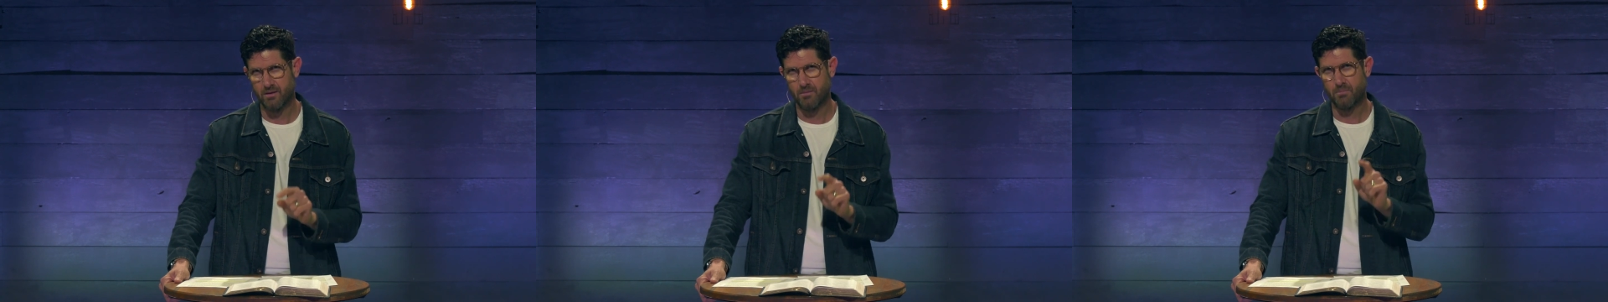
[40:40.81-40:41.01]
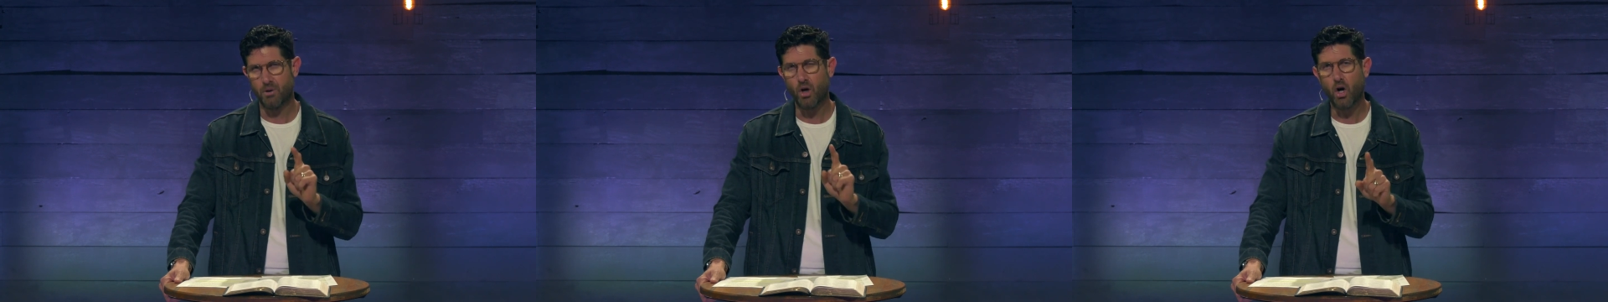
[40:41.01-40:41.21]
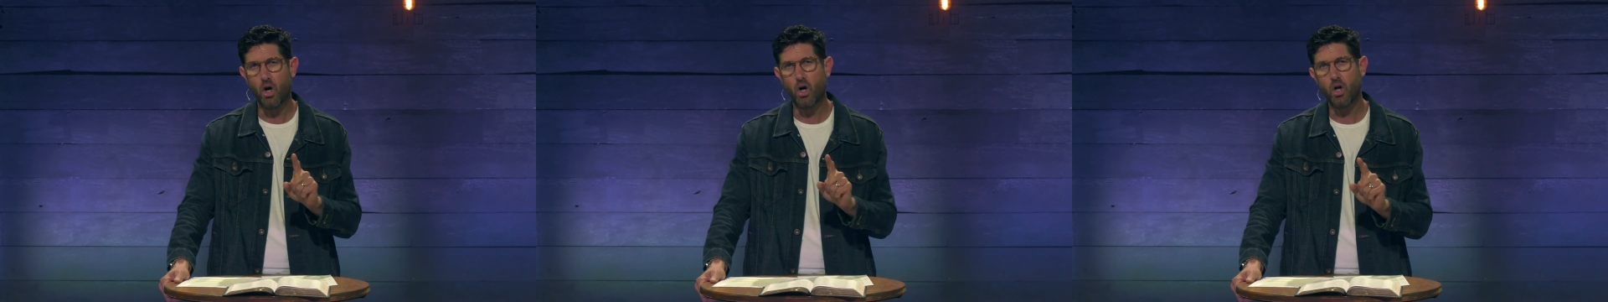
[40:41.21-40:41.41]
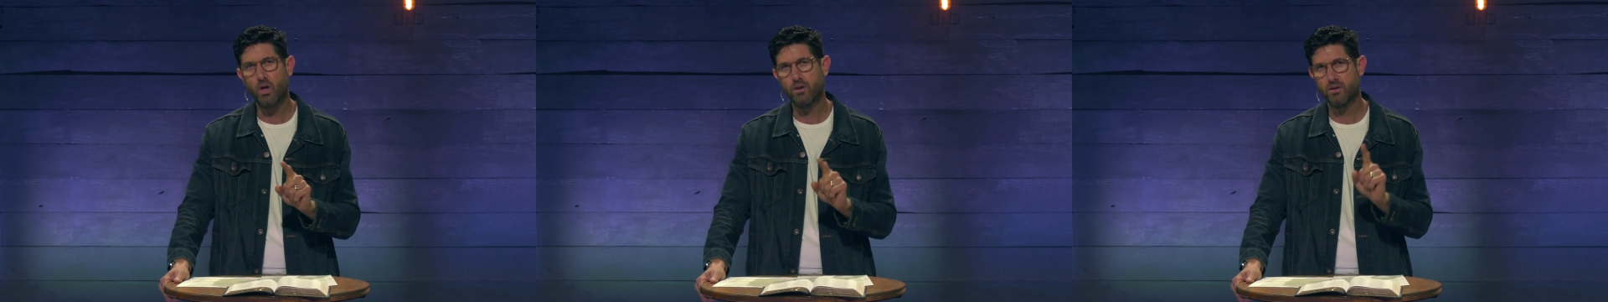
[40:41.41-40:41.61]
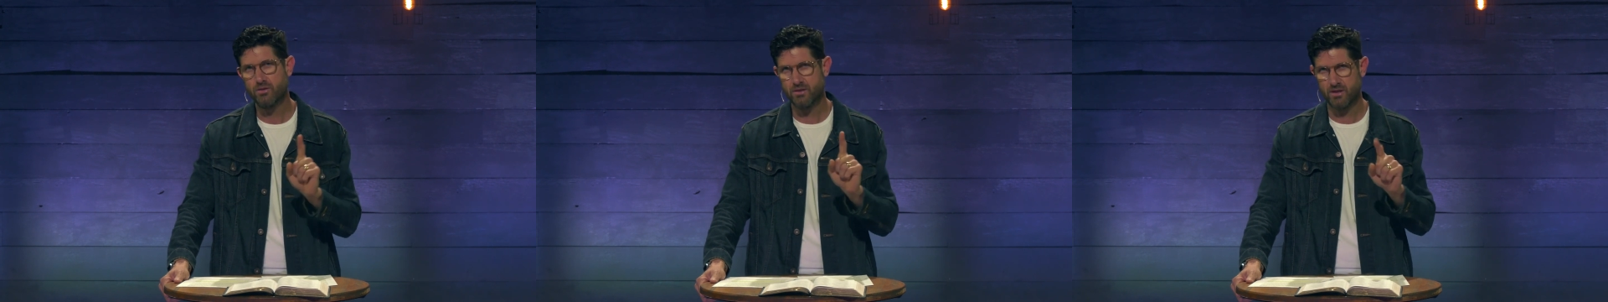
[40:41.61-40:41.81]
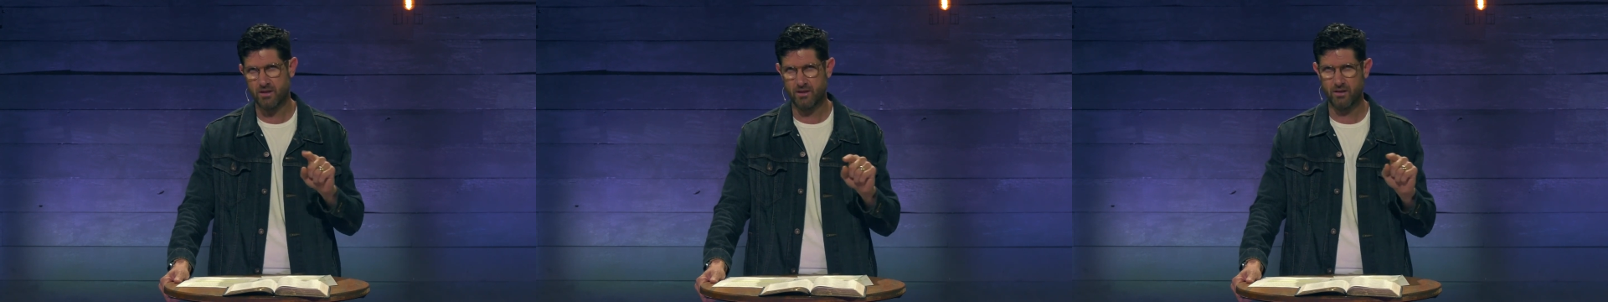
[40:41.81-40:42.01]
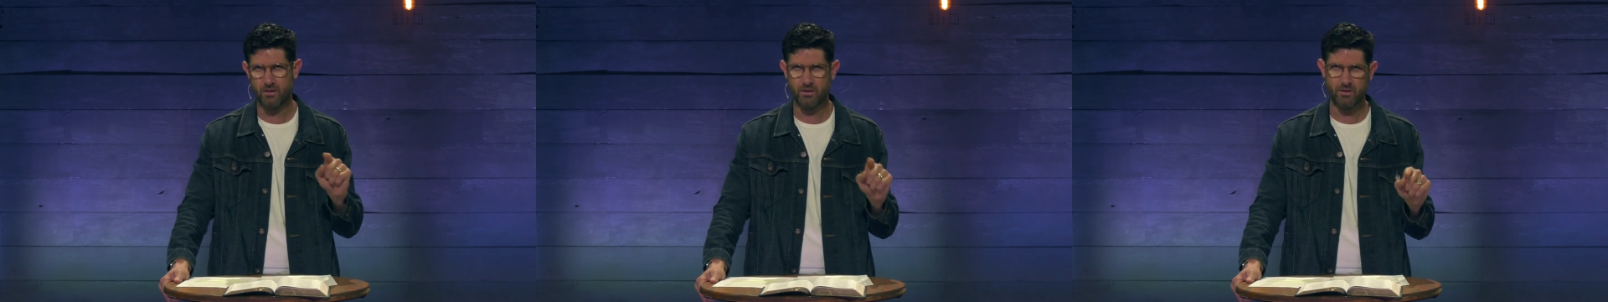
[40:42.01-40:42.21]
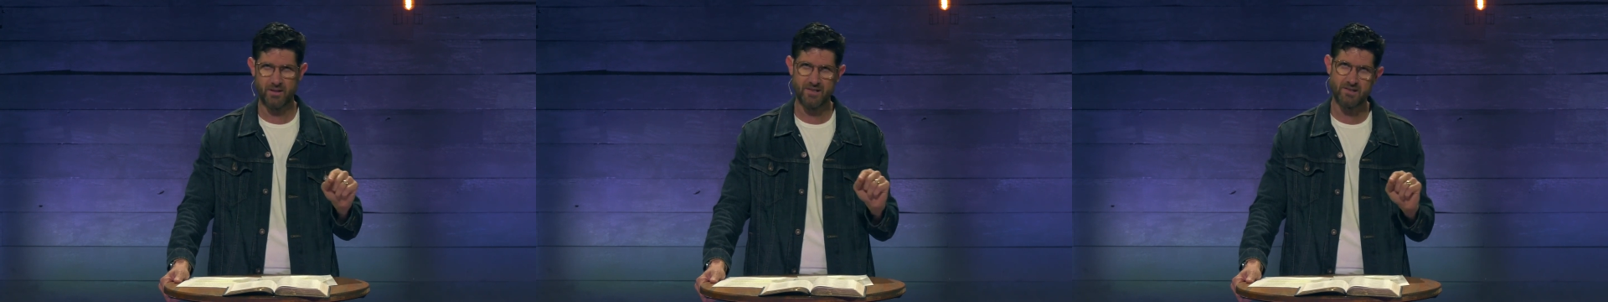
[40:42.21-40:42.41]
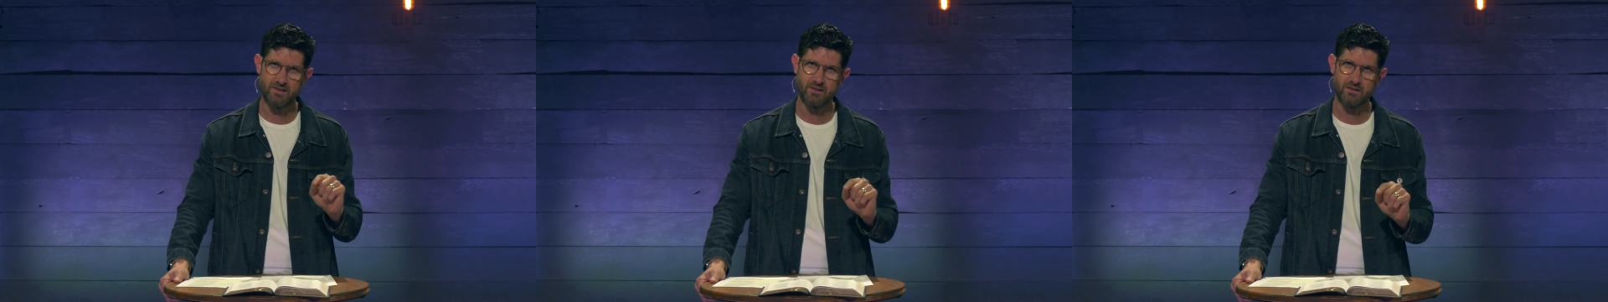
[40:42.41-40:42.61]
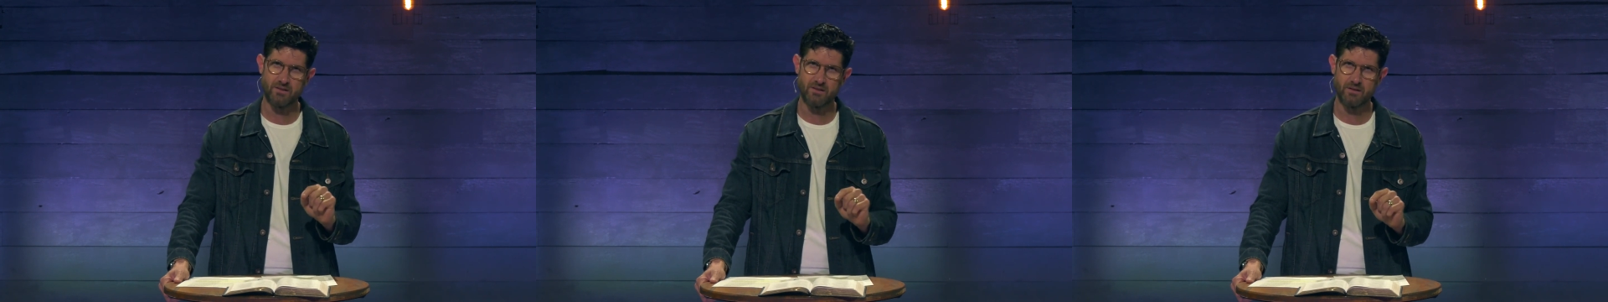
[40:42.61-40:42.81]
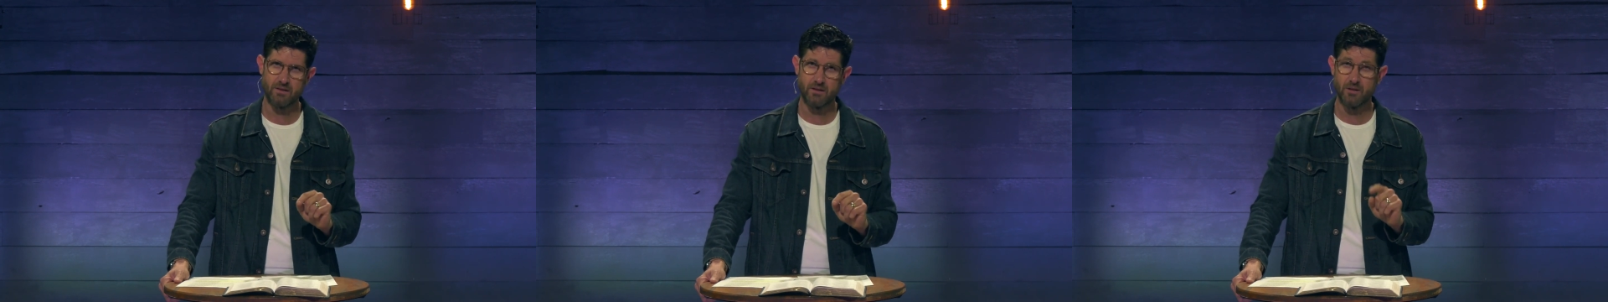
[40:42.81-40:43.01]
Paul used to kill Christians.